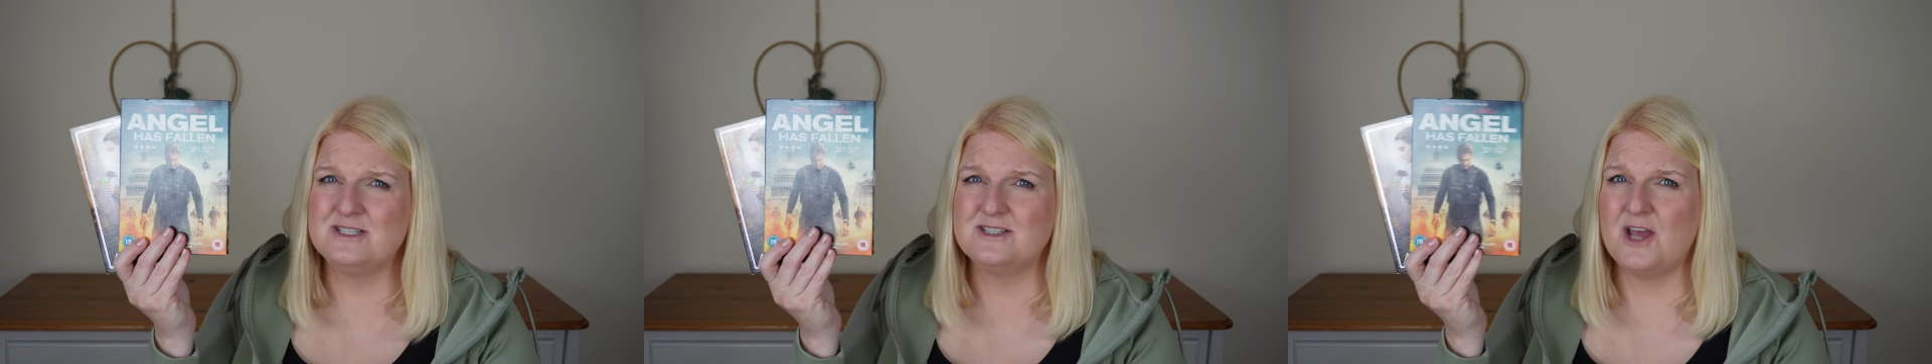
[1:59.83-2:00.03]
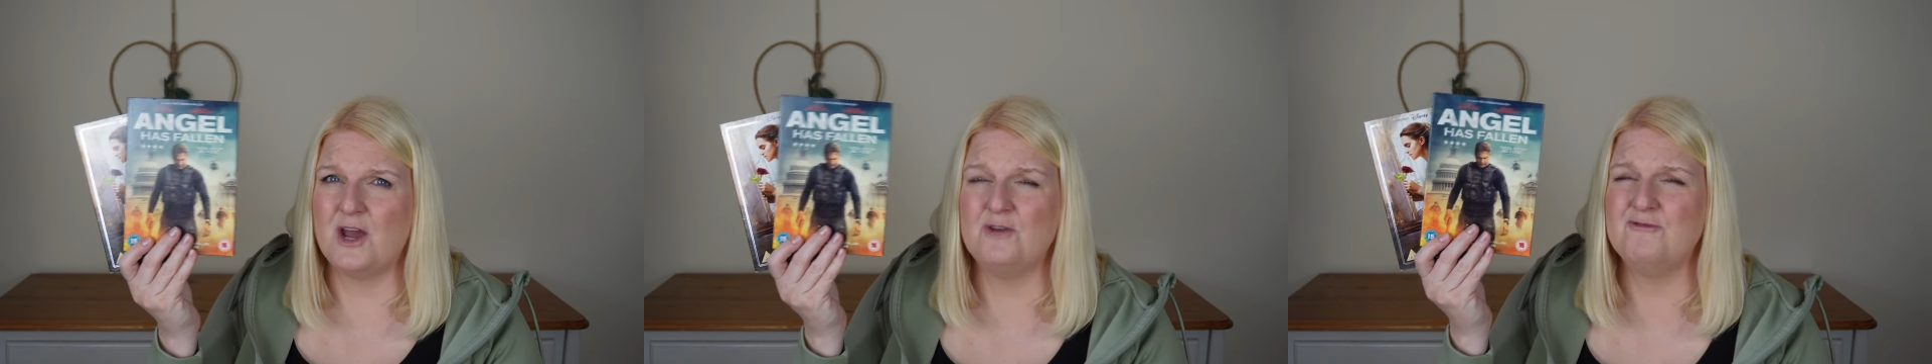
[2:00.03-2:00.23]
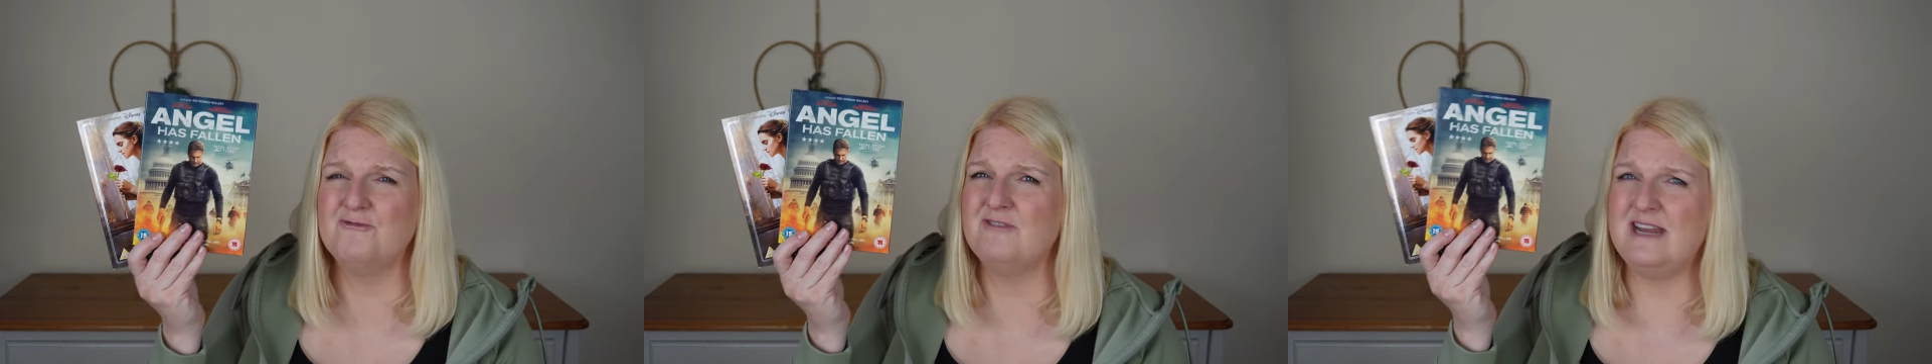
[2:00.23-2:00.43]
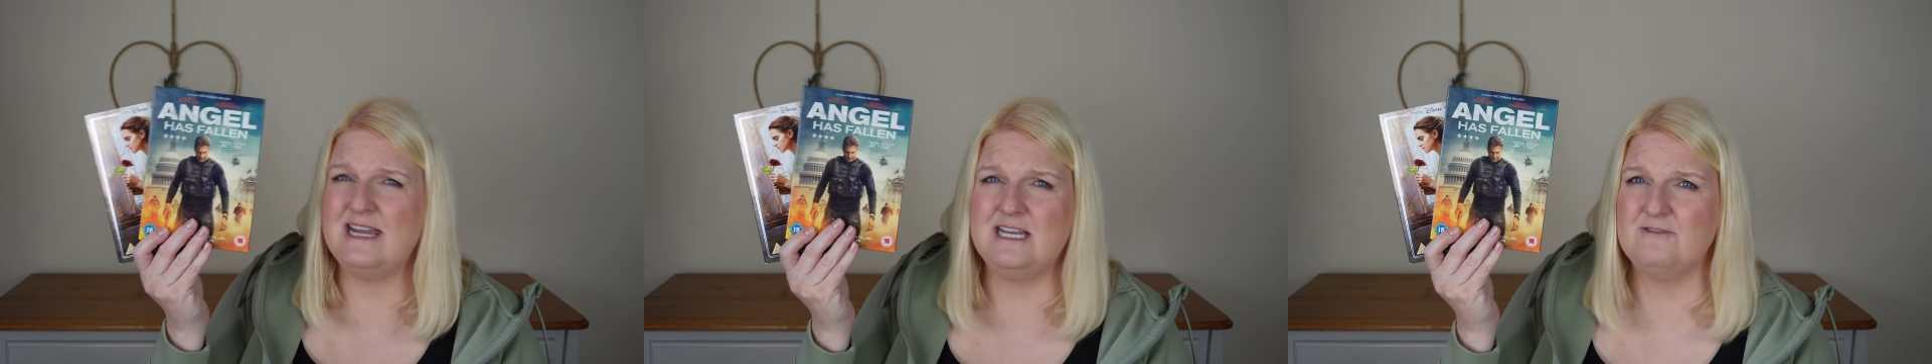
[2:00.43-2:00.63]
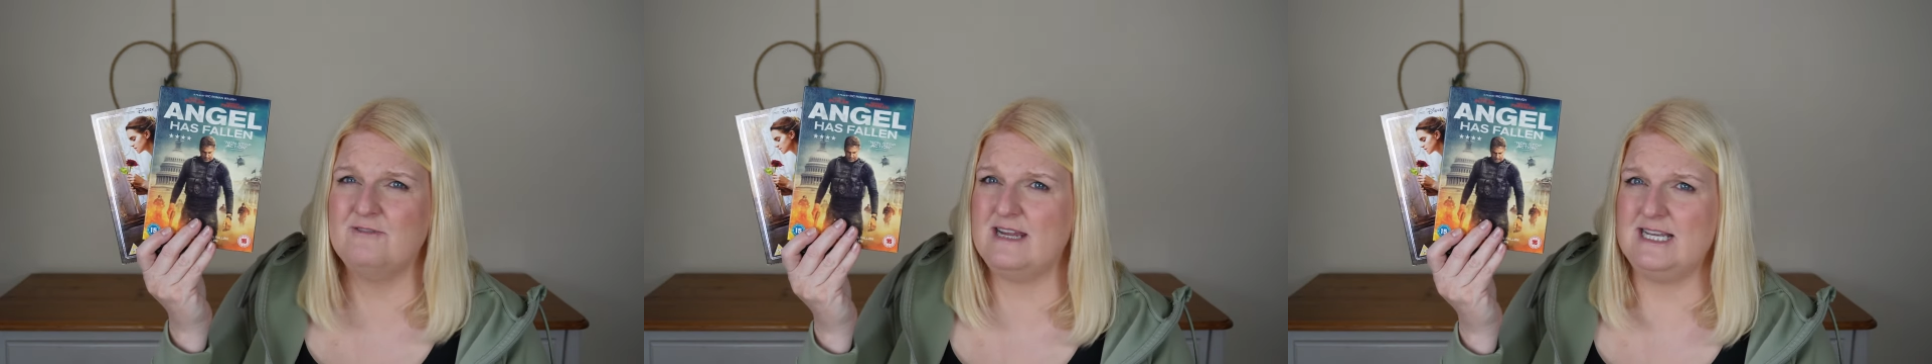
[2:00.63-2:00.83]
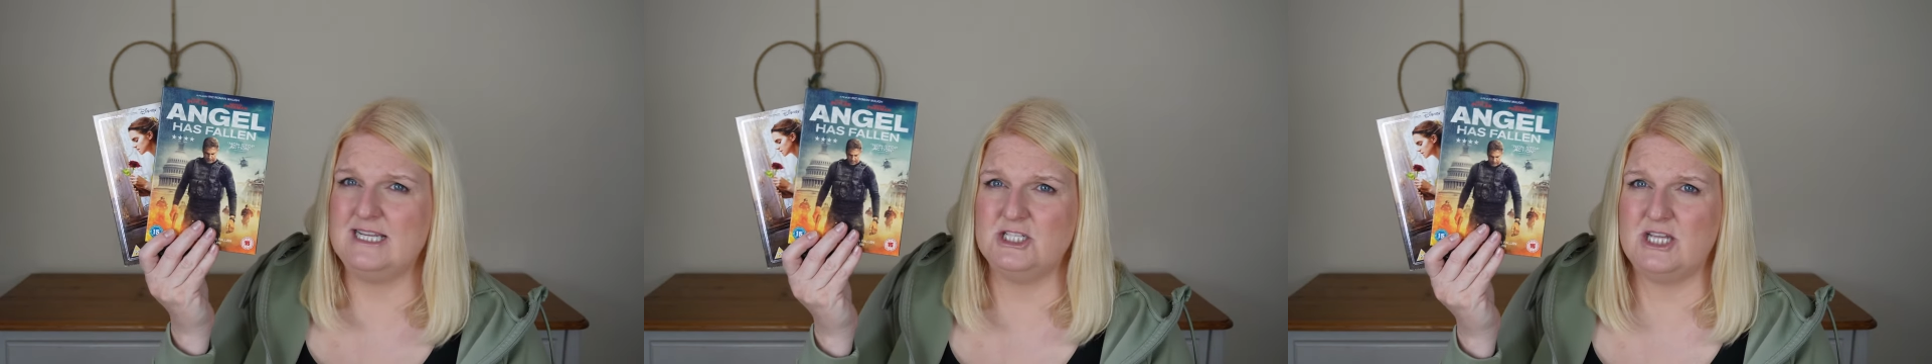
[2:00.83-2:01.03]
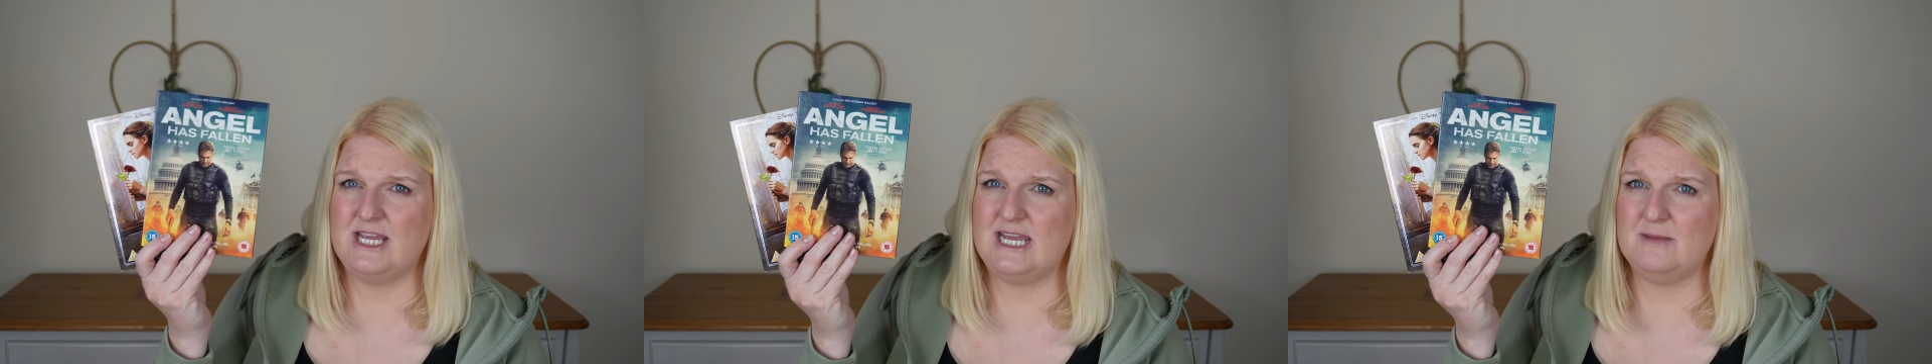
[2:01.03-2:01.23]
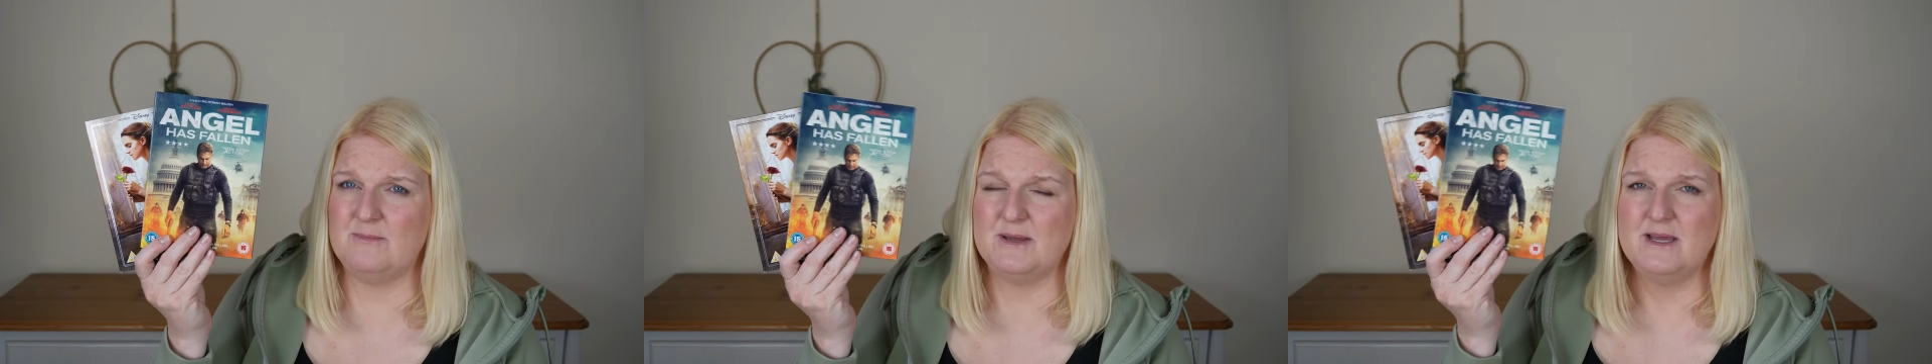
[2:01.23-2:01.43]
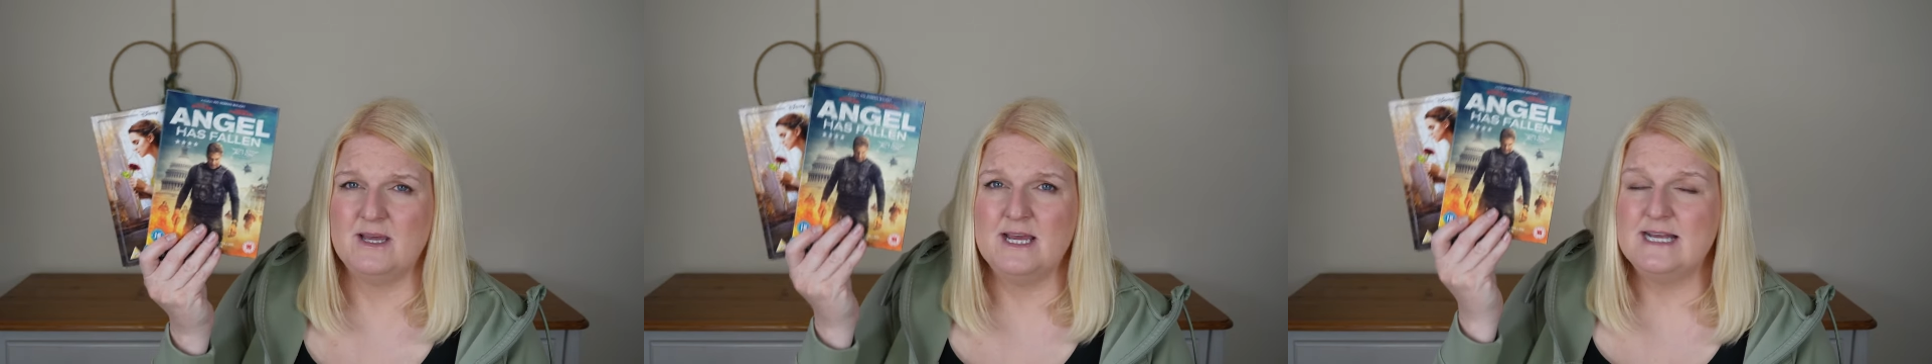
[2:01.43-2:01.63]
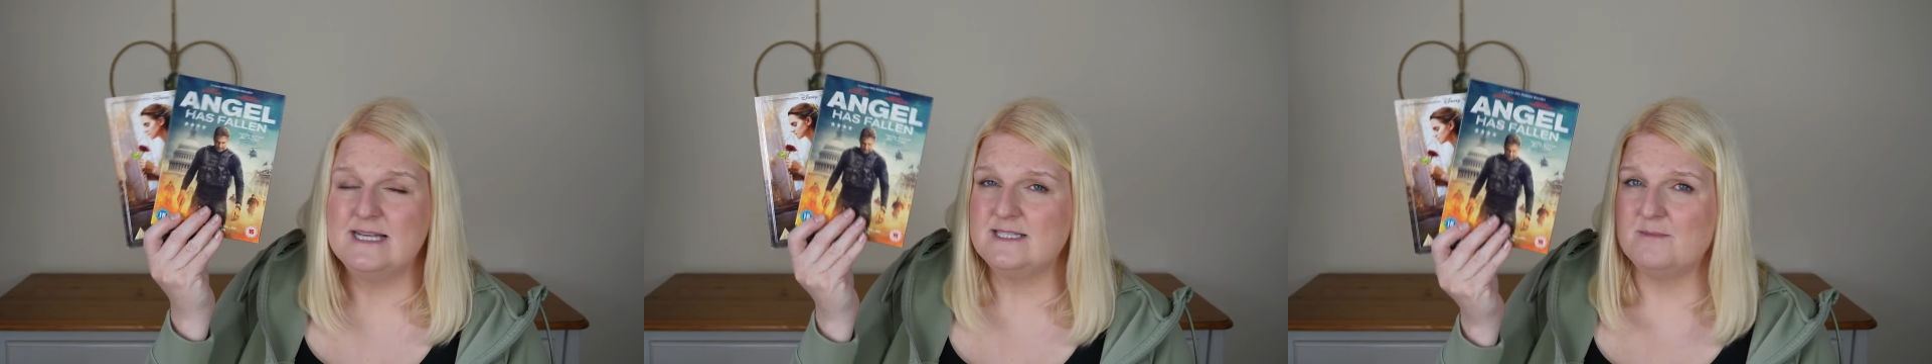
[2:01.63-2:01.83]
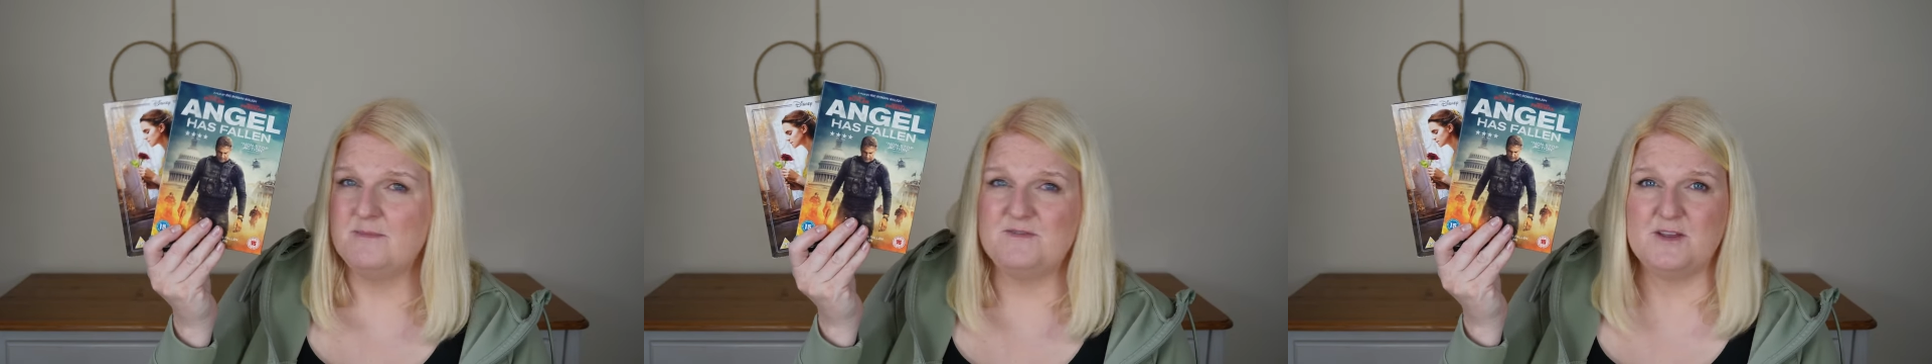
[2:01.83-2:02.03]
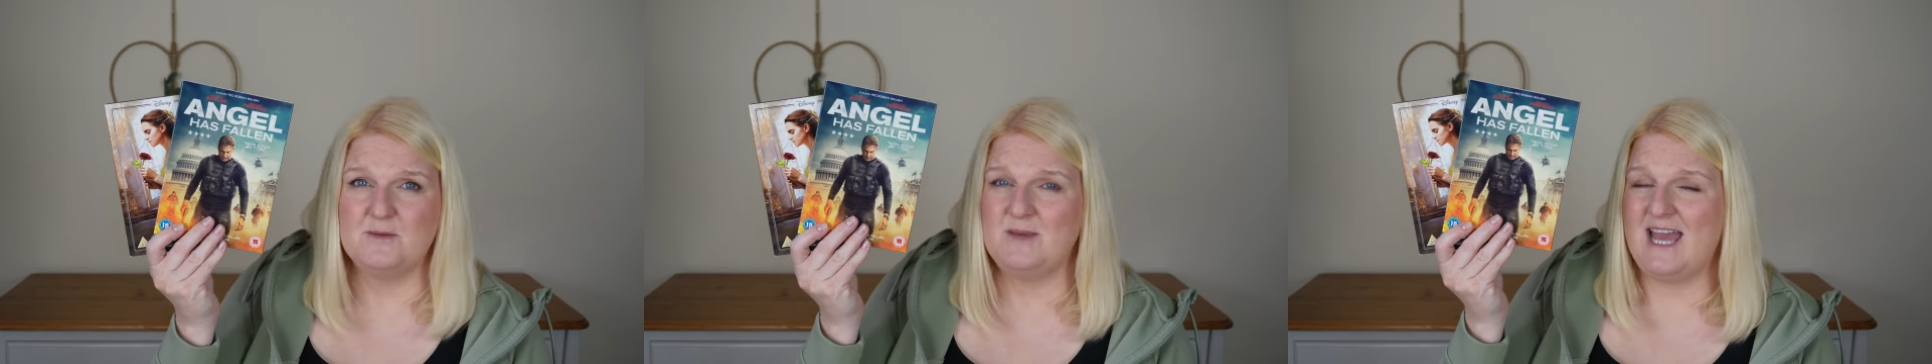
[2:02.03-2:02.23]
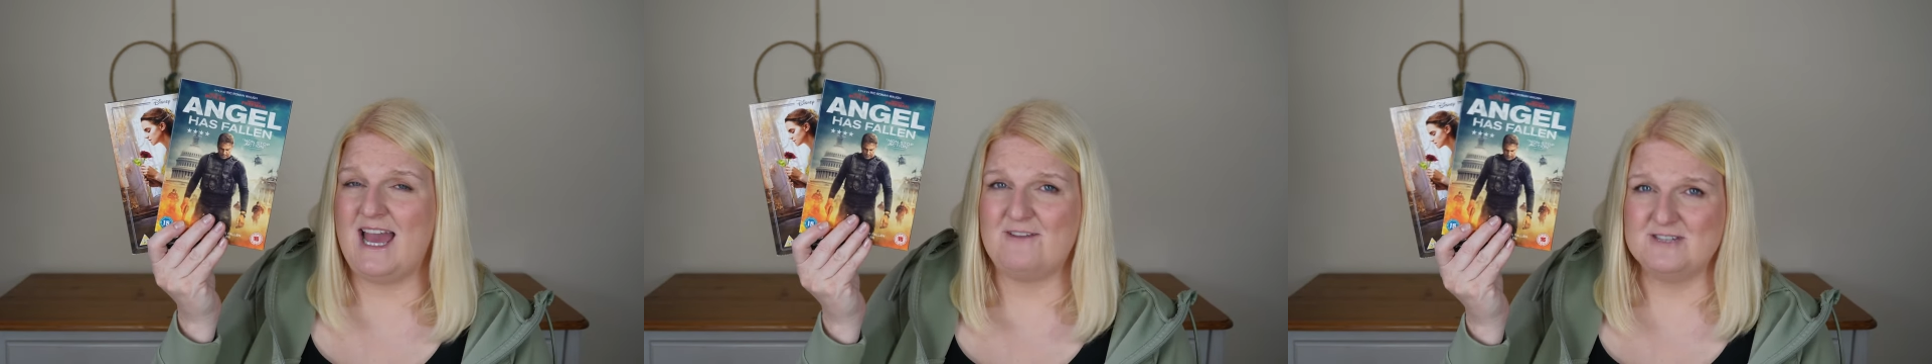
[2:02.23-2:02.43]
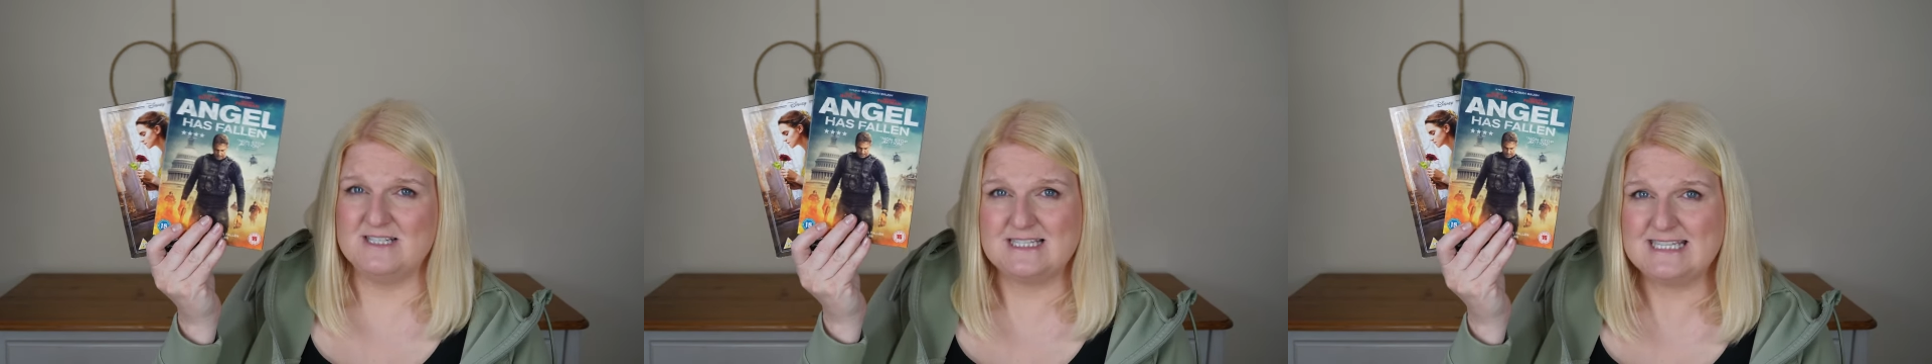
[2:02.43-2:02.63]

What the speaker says: so really, really cheap. Some of them we haven't